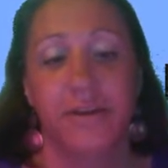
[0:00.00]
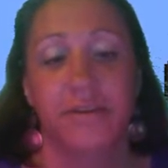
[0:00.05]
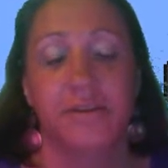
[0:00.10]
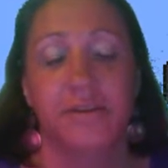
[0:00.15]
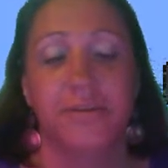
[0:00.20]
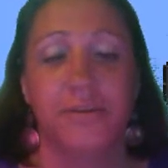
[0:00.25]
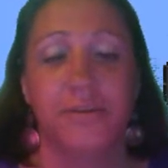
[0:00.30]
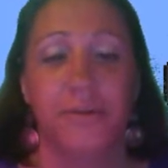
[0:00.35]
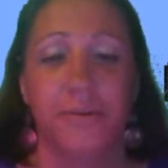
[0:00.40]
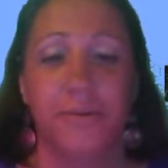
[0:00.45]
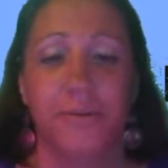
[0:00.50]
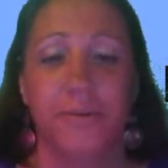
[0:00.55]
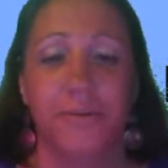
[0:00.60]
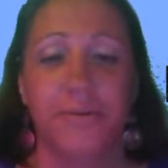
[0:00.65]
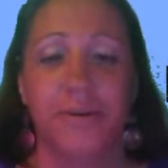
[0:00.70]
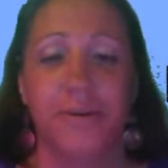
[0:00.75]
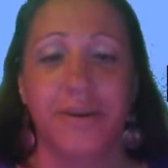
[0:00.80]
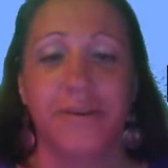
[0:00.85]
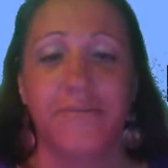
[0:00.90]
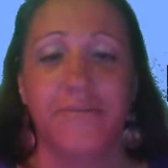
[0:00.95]
So
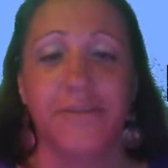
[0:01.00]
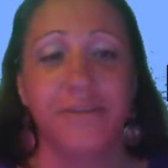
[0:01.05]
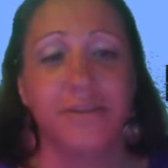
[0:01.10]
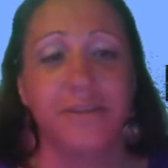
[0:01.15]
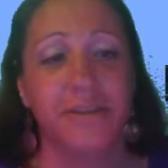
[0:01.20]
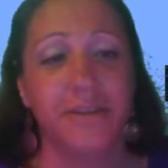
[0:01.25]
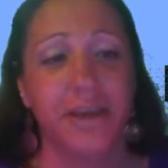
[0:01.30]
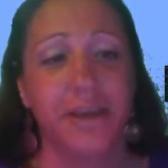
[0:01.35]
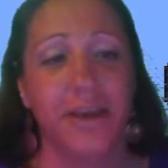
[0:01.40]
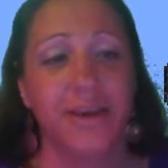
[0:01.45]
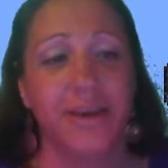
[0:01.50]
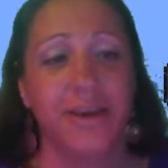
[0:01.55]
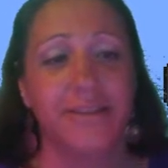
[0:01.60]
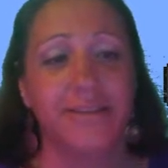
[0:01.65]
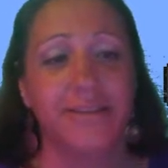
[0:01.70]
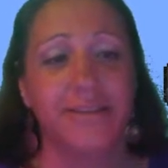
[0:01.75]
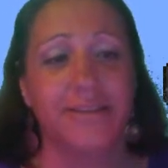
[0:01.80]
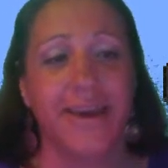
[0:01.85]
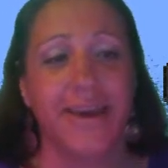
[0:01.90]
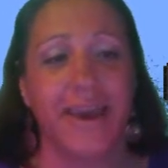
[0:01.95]
give us a
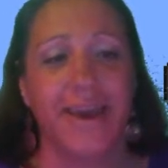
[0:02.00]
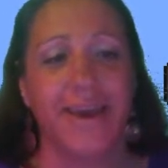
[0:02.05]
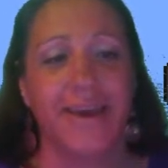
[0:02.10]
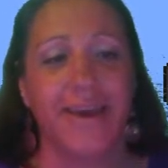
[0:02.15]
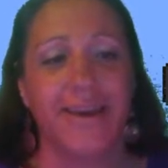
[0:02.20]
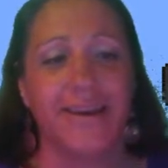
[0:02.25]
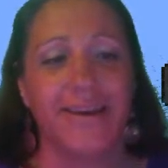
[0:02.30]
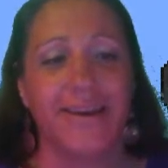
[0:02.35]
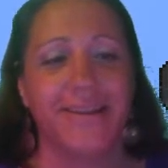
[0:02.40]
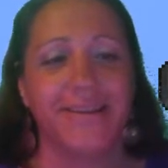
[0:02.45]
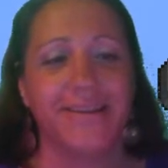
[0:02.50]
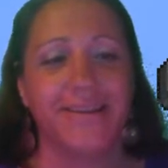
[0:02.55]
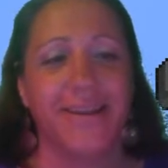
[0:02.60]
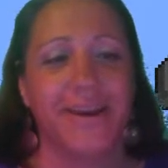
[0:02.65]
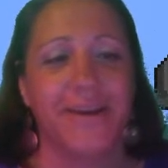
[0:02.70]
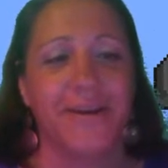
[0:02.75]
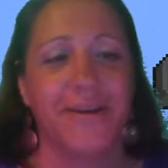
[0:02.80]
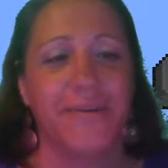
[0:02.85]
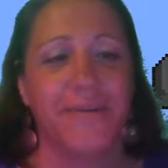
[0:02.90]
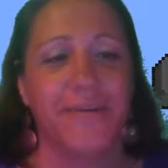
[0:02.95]
chance, and
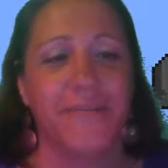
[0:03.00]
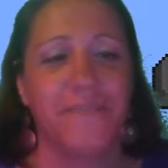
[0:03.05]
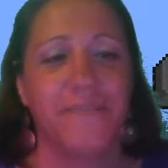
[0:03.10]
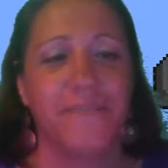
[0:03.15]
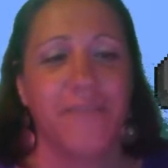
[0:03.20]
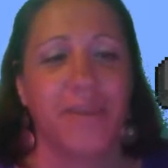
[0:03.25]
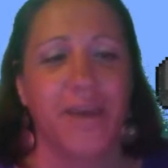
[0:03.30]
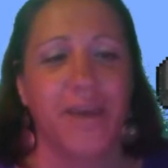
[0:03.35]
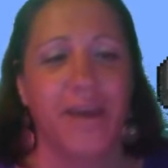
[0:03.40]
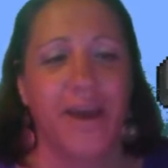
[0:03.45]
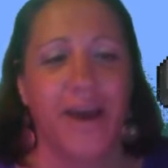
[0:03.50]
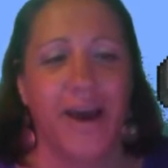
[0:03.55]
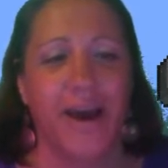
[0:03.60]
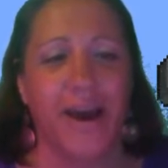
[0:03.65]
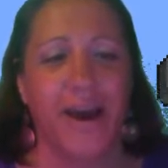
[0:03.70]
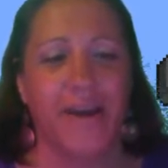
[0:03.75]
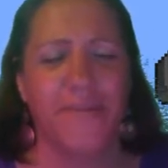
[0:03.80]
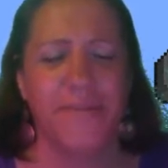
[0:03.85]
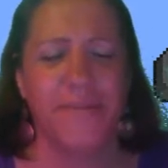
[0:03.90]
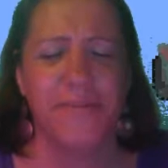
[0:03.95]

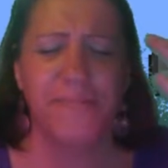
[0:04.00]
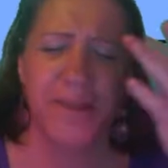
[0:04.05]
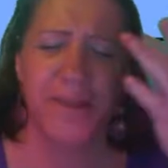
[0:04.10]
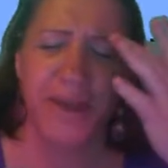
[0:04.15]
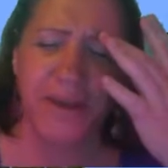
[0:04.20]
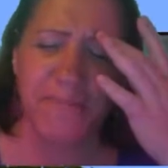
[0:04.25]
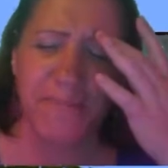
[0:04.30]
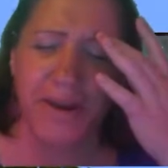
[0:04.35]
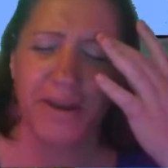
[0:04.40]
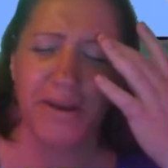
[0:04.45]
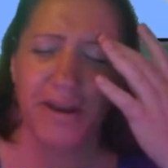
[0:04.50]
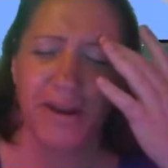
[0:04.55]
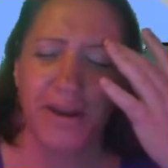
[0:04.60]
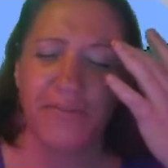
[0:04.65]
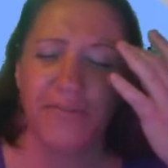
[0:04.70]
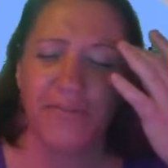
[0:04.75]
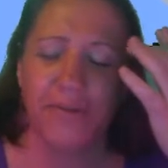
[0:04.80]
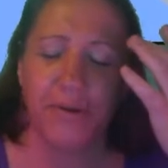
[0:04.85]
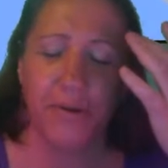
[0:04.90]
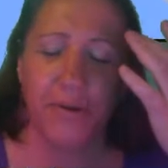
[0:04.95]
I've been playing
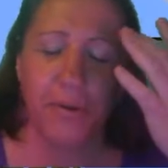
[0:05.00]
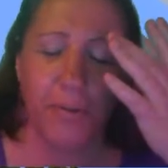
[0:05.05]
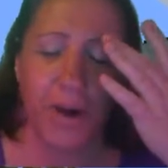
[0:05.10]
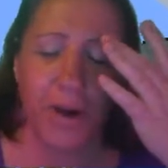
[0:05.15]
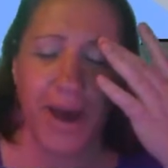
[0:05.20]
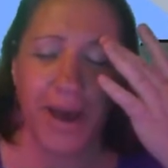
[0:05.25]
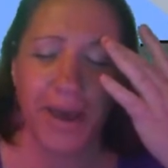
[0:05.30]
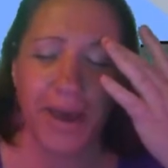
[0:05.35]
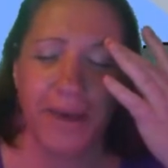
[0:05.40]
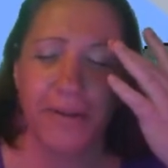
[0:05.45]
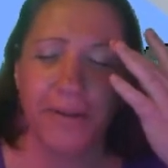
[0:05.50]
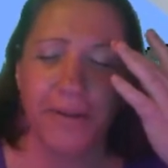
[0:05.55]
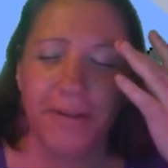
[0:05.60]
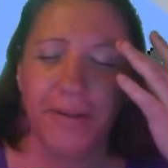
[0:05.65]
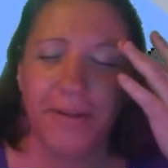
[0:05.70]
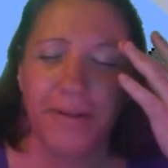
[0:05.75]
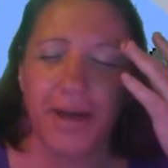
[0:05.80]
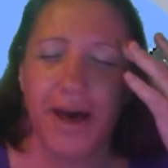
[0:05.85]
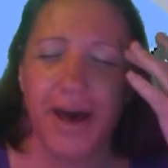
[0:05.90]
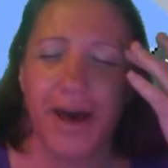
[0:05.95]
Minecraft for a
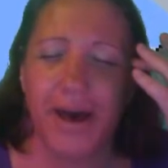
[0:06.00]
while.